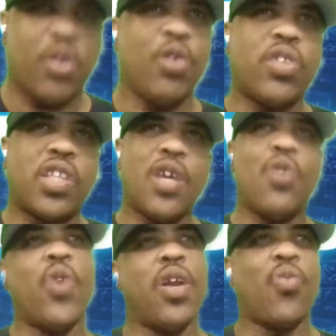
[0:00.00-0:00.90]
you still
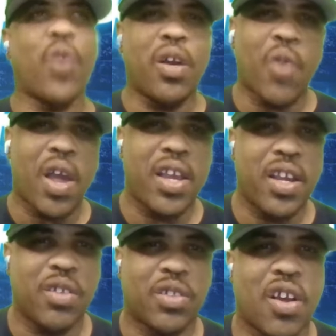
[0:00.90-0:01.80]
want to run around
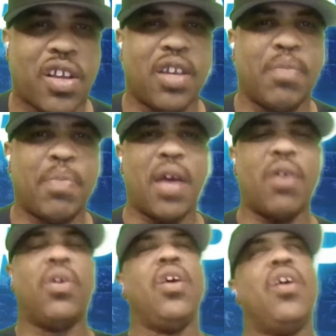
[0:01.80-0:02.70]
here talking
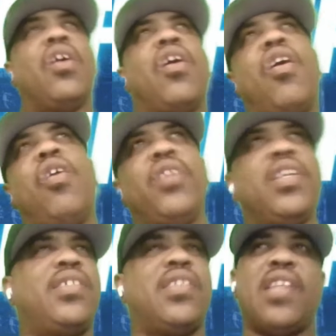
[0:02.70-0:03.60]
about all oh,
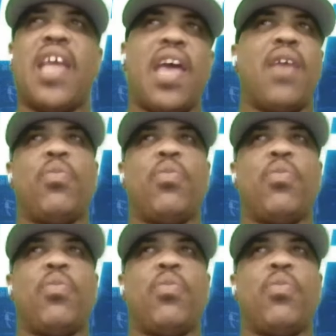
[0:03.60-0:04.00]
this and that.